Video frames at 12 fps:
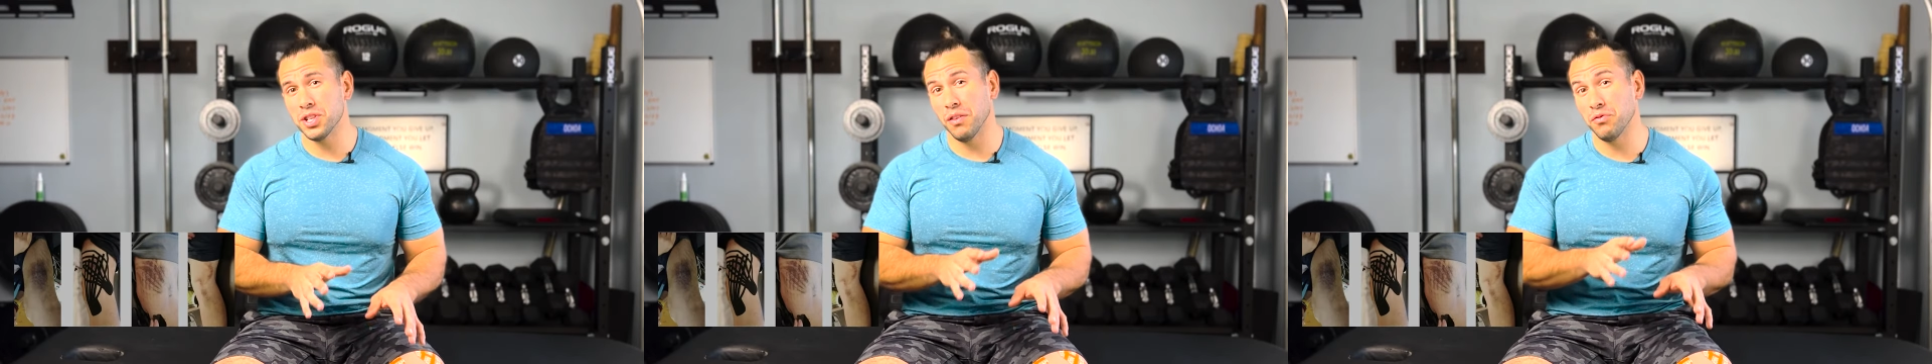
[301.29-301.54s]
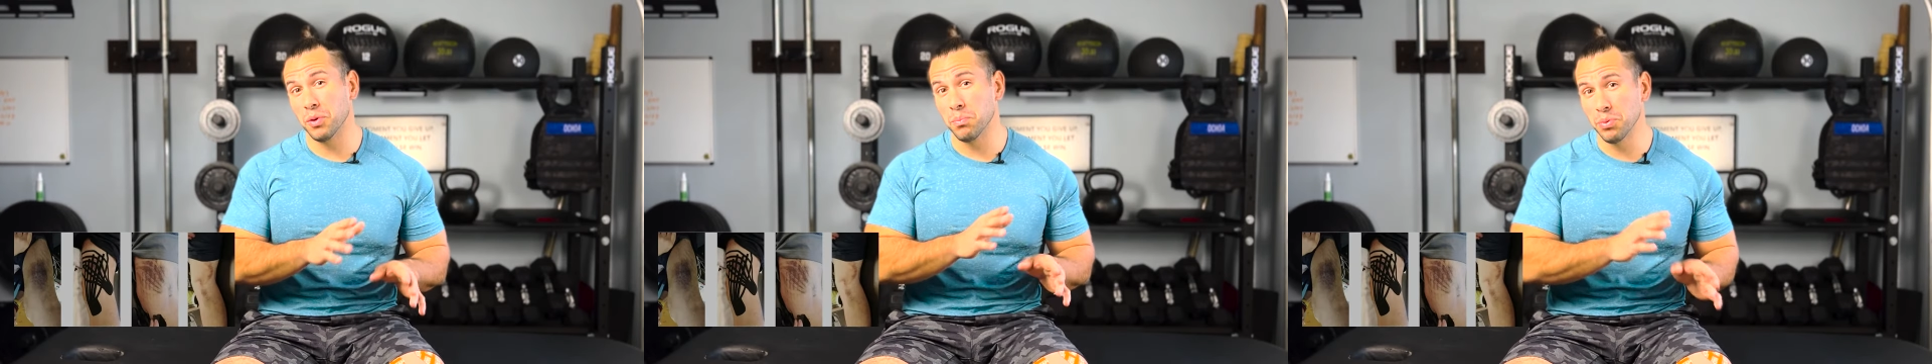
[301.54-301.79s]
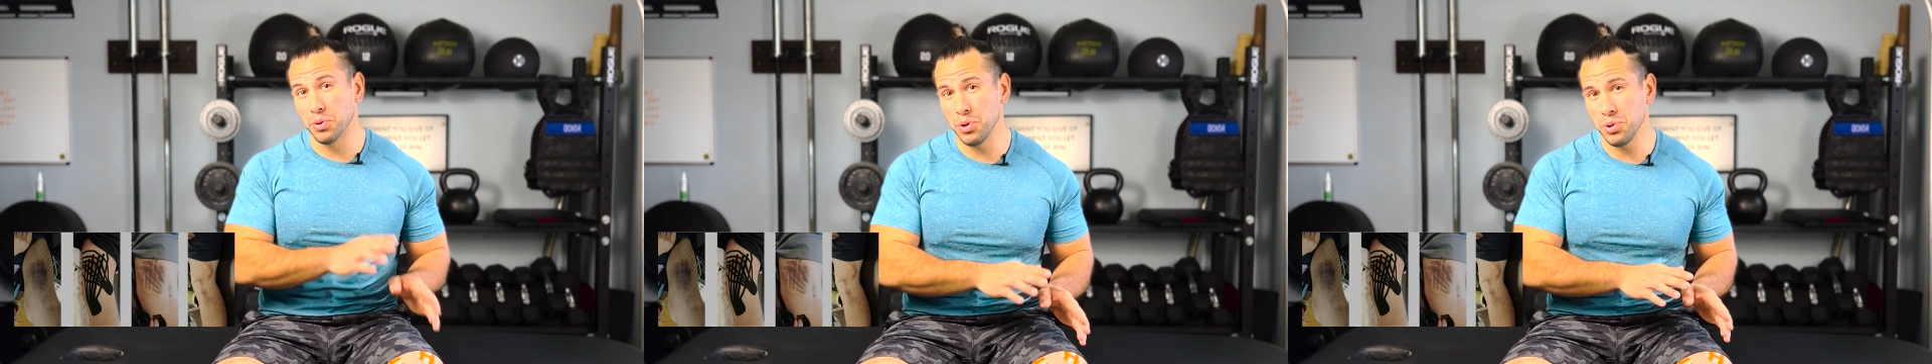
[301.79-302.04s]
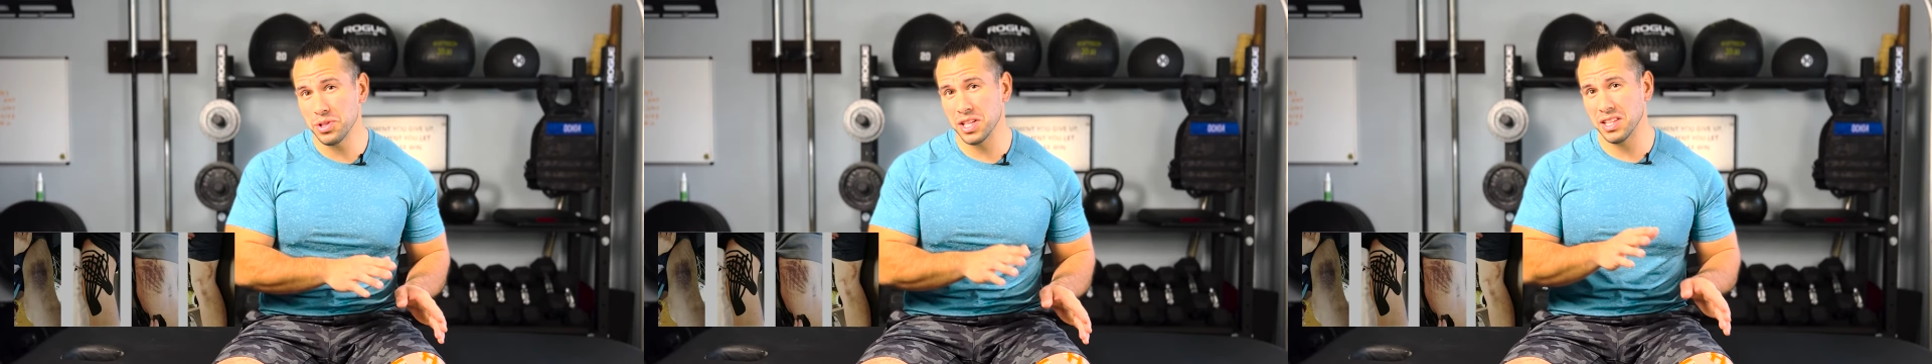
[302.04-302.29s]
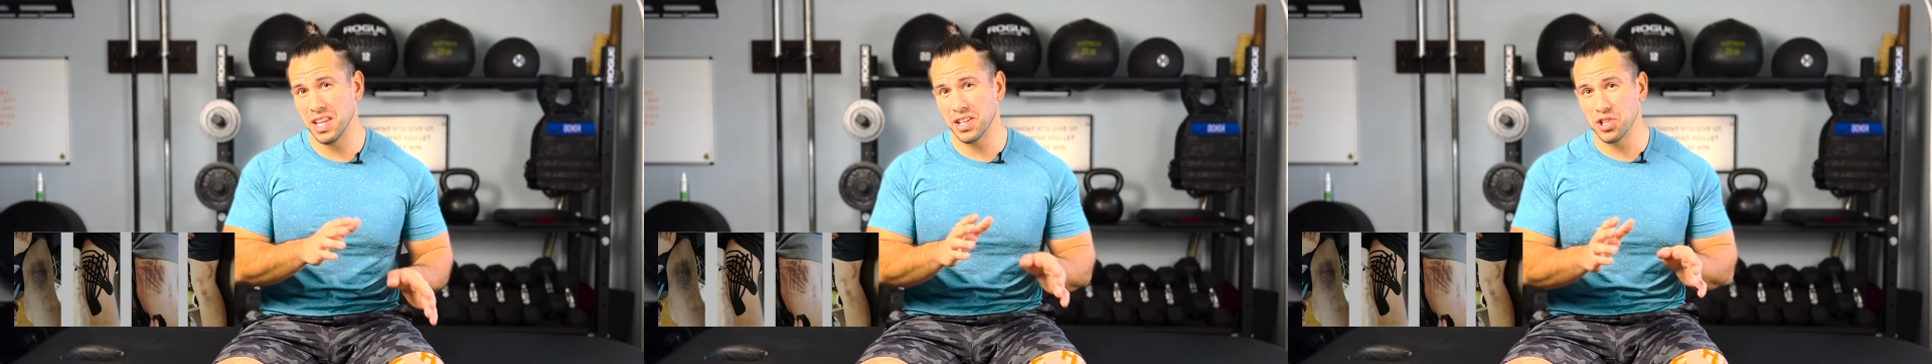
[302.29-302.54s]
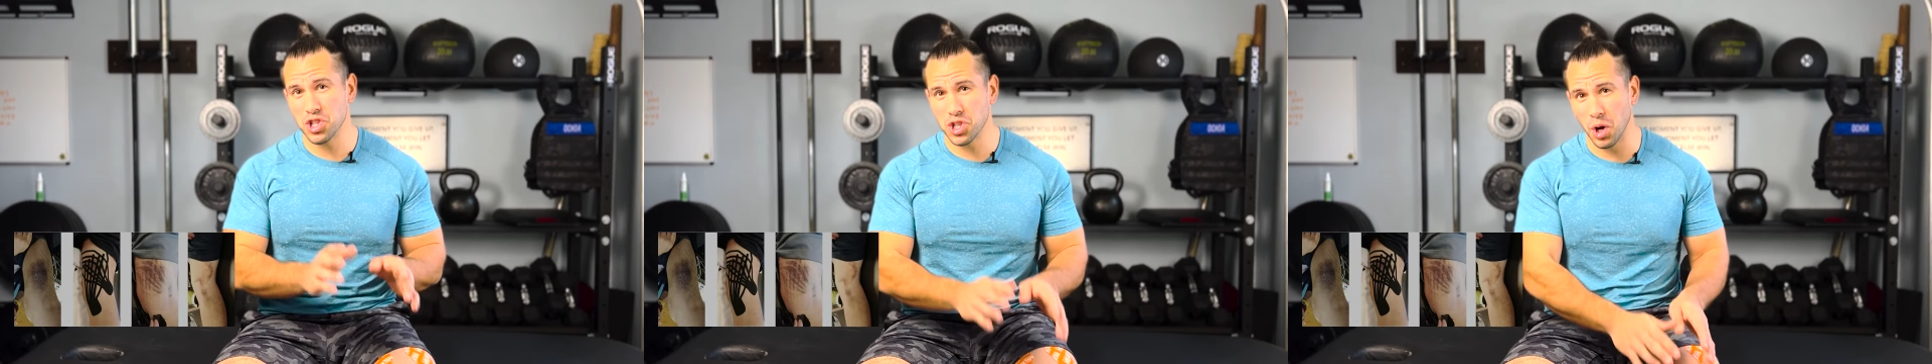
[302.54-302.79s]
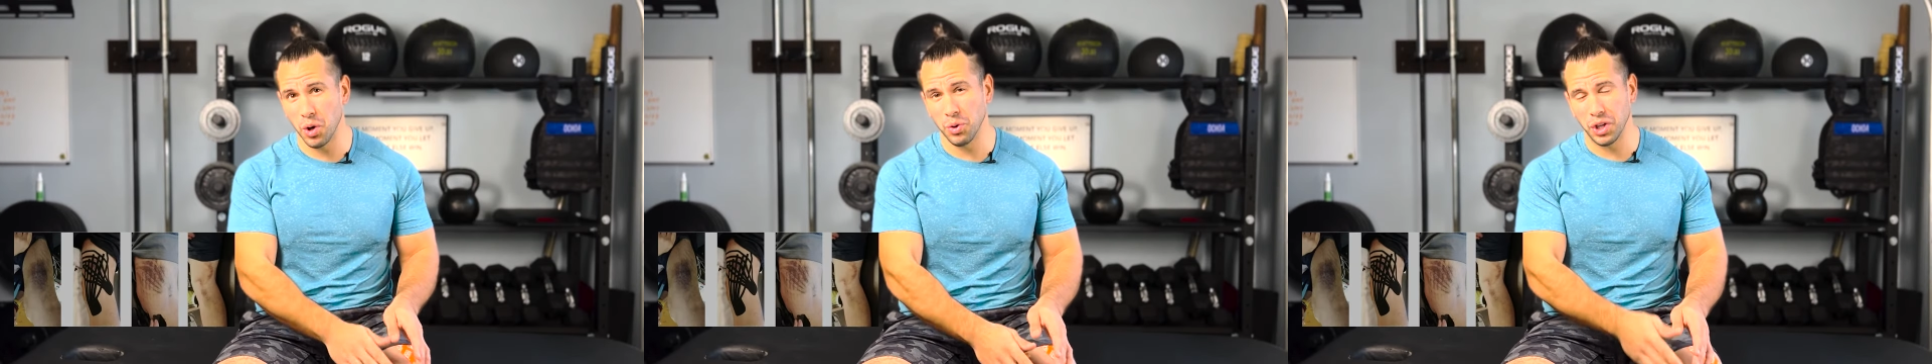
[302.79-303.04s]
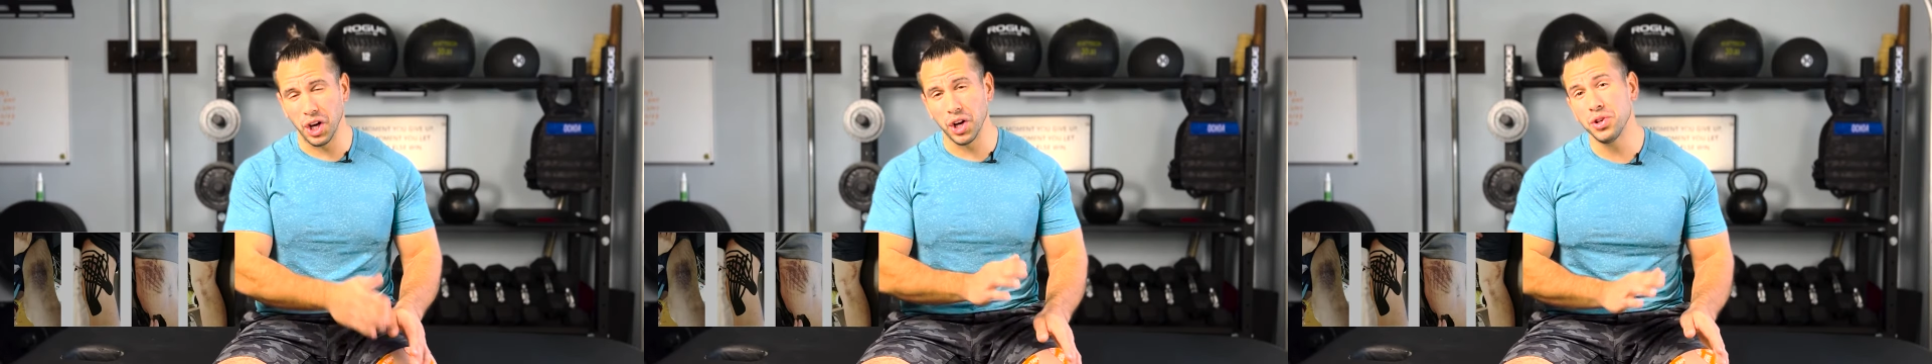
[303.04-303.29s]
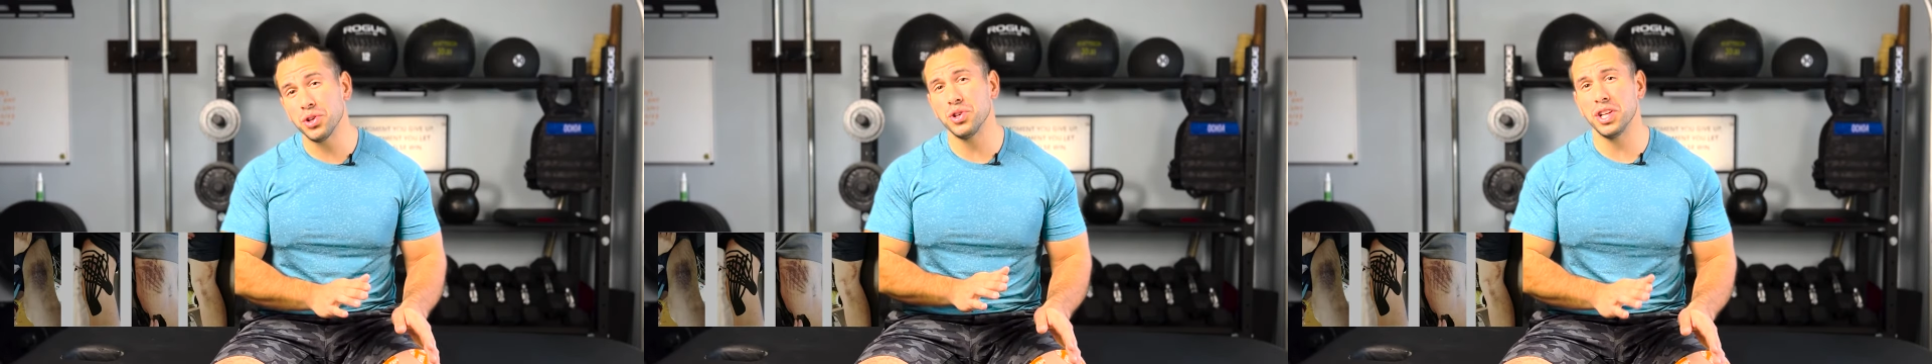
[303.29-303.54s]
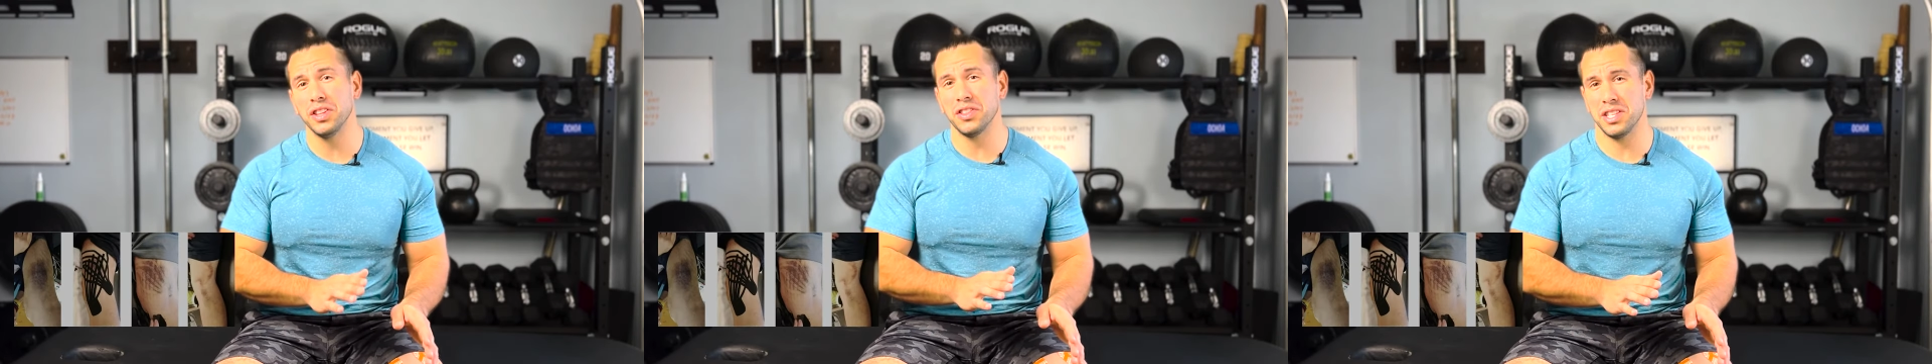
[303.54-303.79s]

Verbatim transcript: of the bruising that is shown underneath the